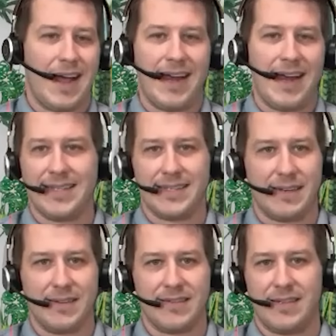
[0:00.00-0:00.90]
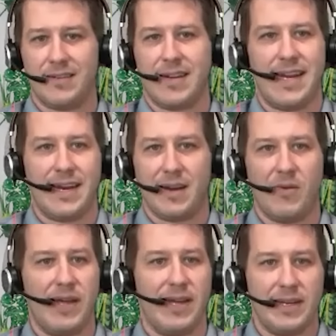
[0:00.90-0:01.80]
I, as a sales leader, can't
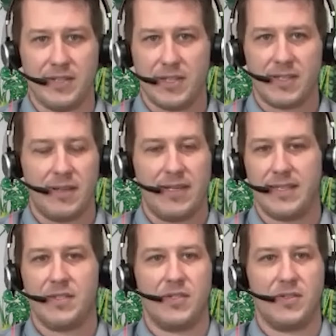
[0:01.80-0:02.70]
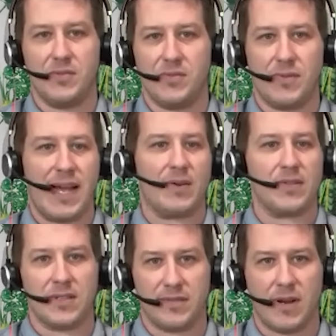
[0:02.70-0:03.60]
go in and just listen to
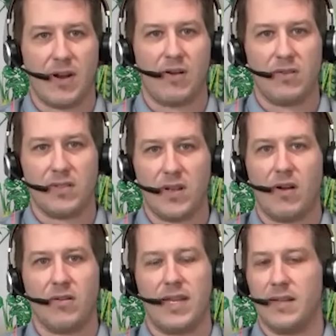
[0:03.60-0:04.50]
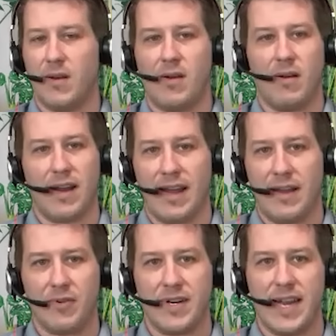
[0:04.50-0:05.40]
thousands of calls all day long,
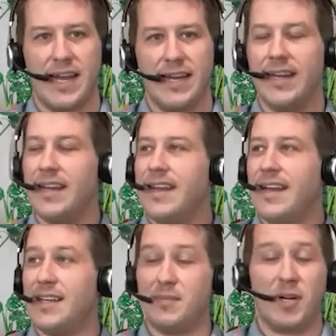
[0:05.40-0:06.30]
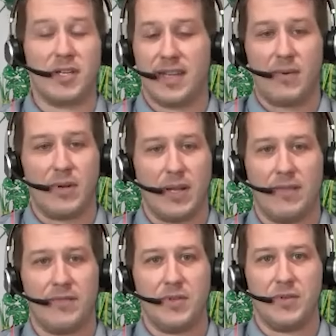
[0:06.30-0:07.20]
every day, as much as I would
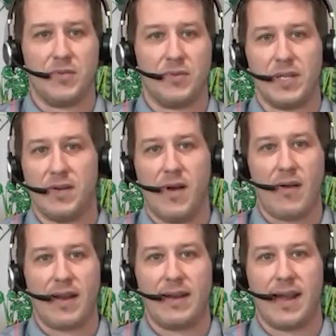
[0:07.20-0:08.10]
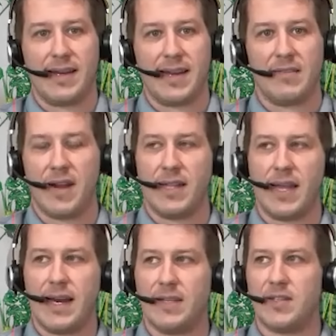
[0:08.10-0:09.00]
love to really go out and identify
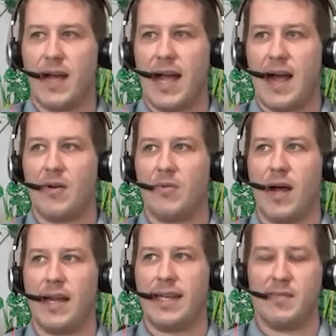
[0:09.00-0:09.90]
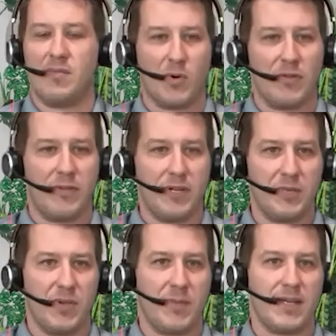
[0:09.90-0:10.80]
that. And so how do I get more
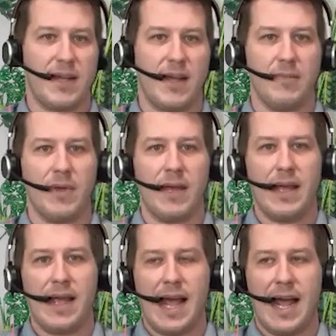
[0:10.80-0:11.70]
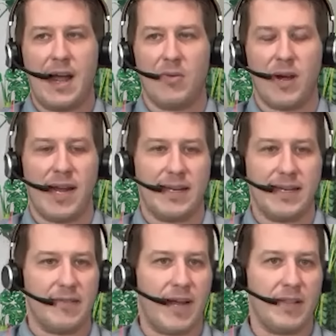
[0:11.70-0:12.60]
efficient with my time? How do I
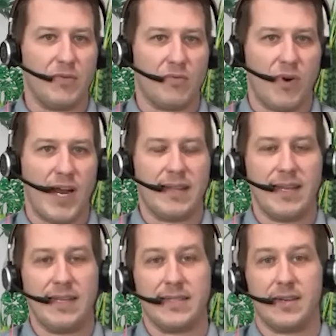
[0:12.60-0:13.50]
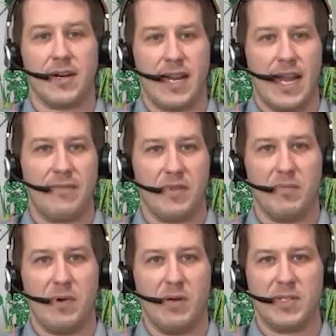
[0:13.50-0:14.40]
identify the right things that are going to have the
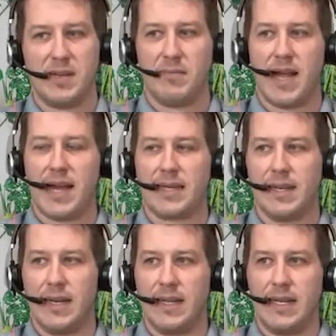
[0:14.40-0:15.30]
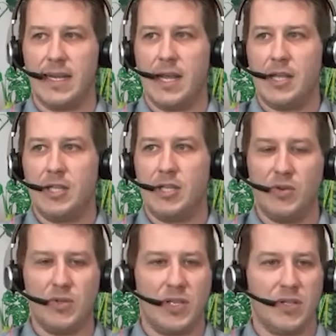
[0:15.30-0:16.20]
most impact? And I think
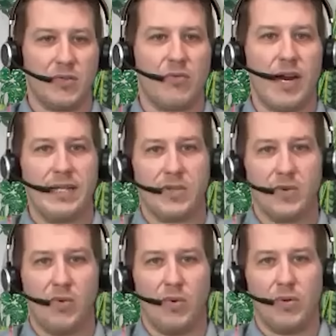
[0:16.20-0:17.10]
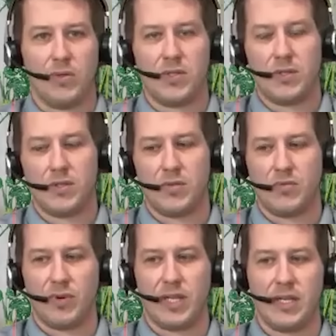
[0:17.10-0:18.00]
using the right tools to
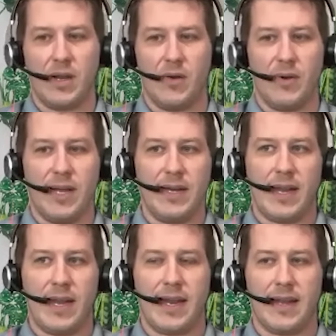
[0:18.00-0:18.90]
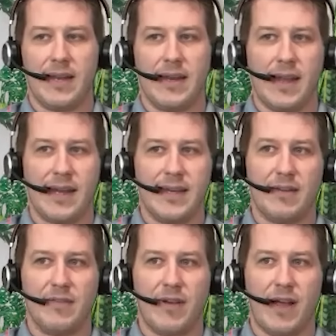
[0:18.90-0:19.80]
really go in and
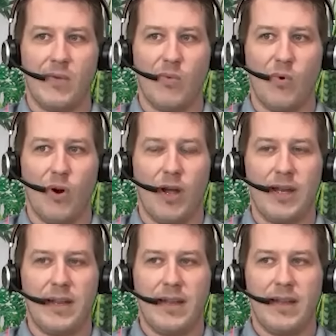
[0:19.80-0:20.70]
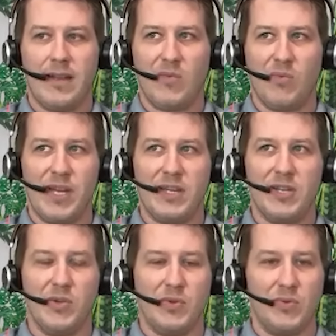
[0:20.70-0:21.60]
identify what can we
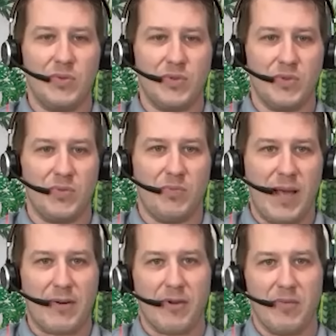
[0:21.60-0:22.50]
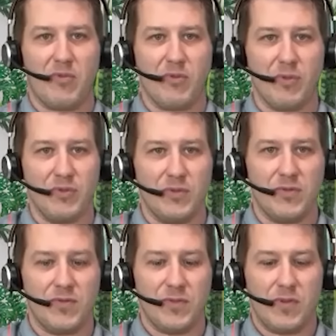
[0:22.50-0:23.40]
do to better
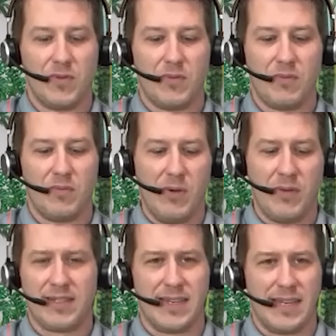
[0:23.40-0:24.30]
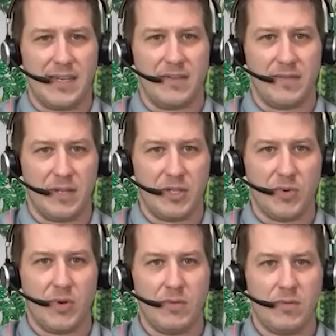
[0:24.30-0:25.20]
improve both as an
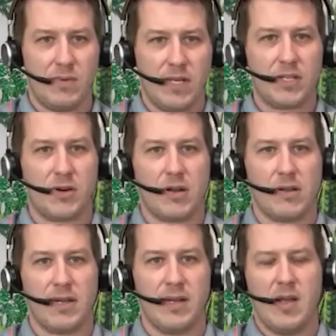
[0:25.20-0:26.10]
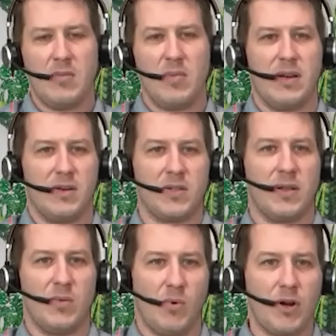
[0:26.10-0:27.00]
individual that's struggling, but then also
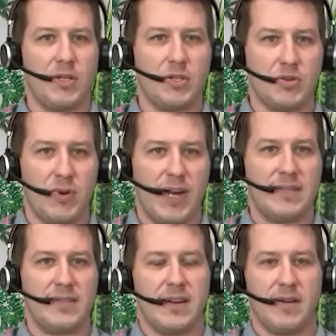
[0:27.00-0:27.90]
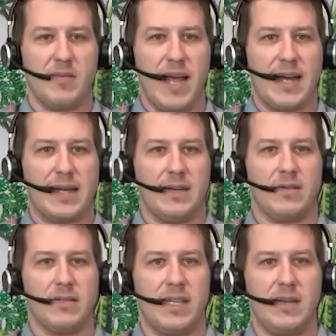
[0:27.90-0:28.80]
like what are the trends that are impacting
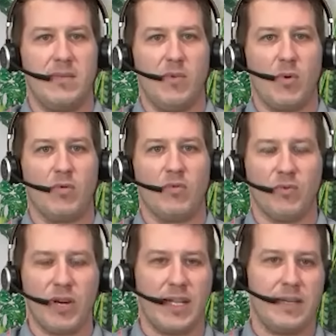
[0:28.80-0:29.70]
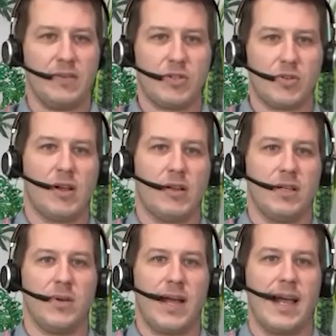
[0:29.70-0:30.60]
our team where we're really
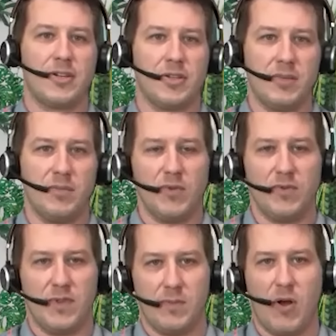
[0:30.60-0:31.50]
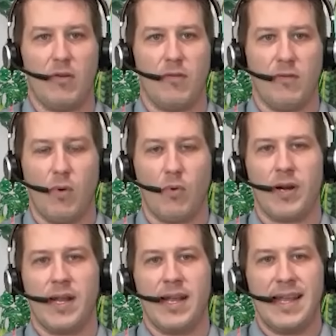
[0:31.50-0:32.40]
struggling to actually move the ball
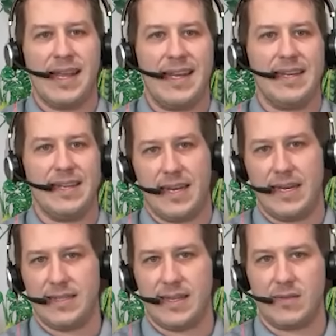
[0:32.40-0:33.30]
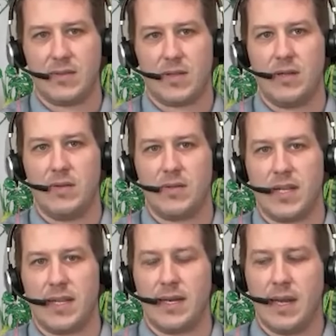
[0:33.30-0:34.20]
forward in getting sales closed.
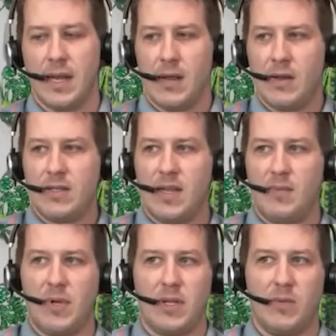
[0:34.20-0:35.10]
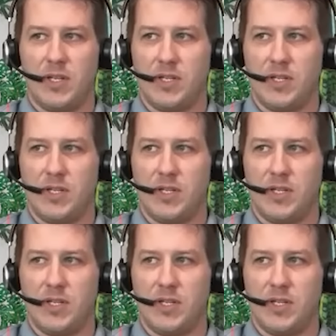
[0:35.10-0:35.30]
I think typically